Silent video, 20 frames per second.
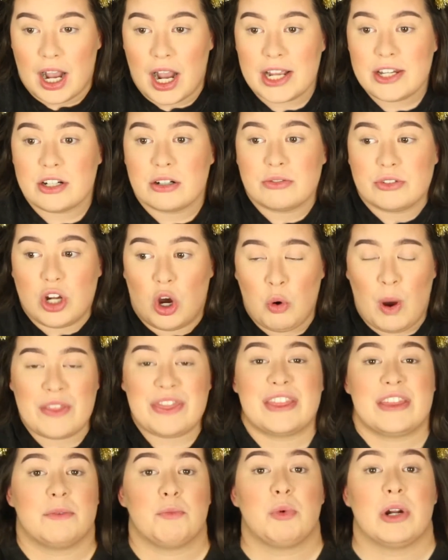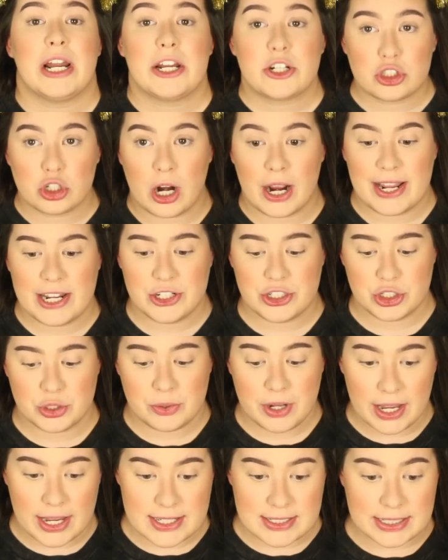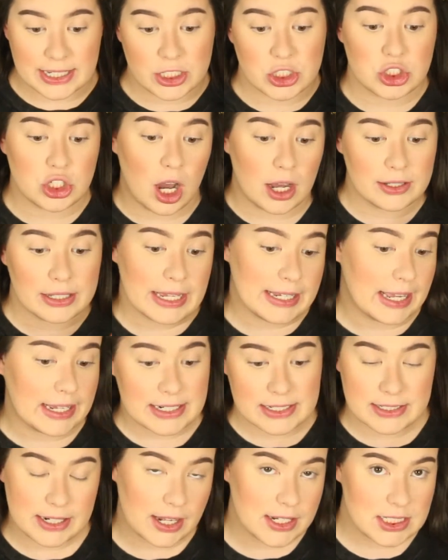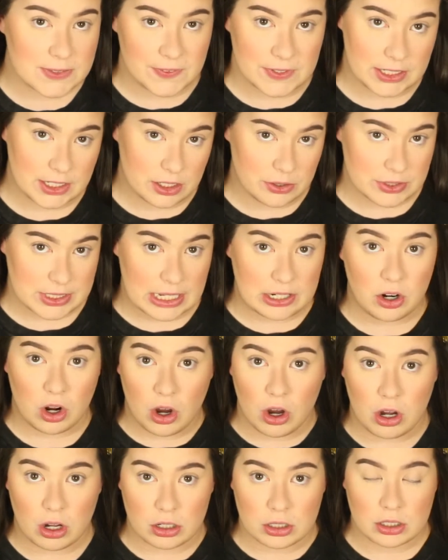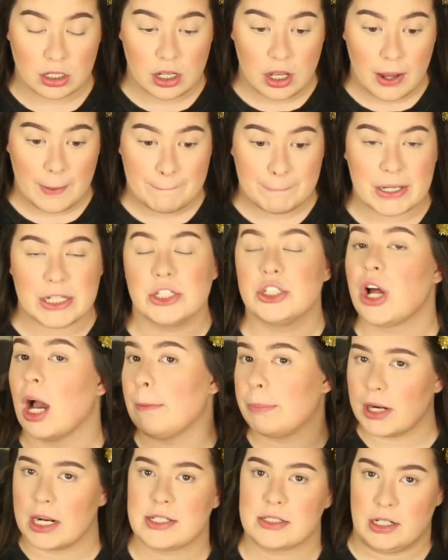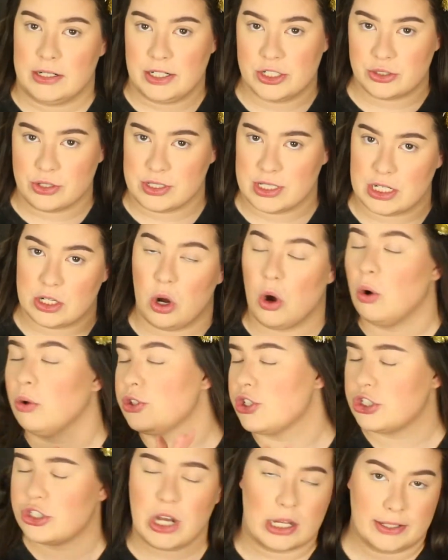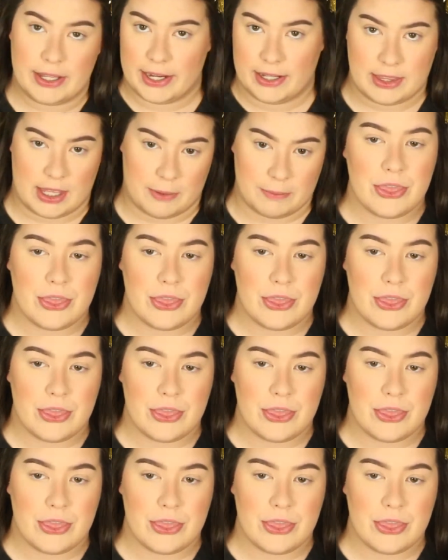I don't know. And what I try and do is, like, not like any dance videos at all, but not press on interested, just not like them.